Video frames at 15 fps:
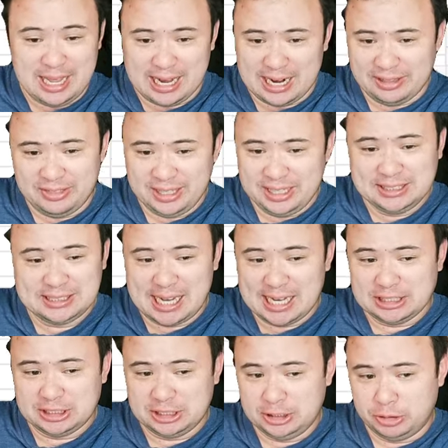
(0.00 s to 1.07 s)
And I think he's
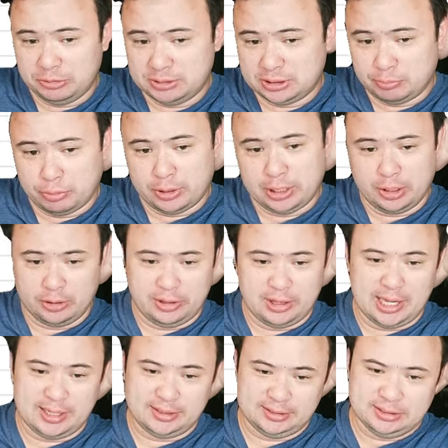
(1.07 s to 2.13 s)
actually doing some pretty good
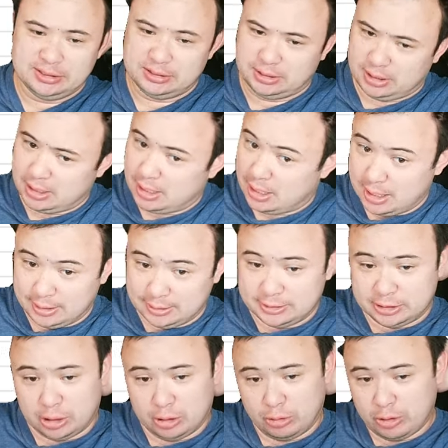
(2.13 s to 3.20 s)
things.
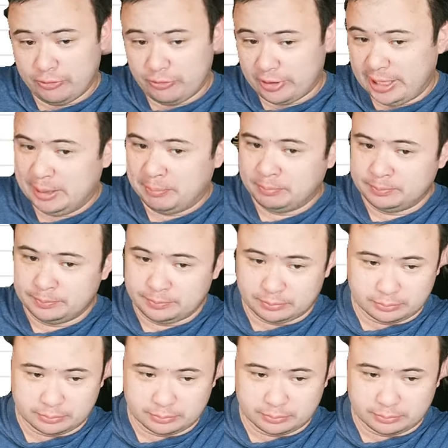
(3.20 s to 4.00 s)
So good for him.